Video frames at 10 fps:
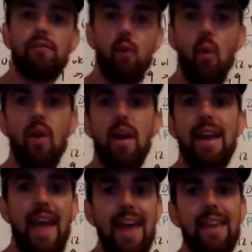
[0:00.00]
4 and
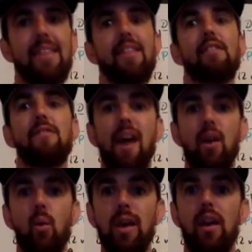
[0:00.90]
8 in the
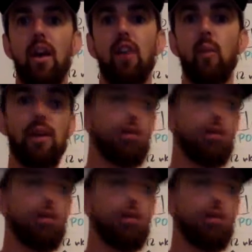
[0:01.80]
final week of week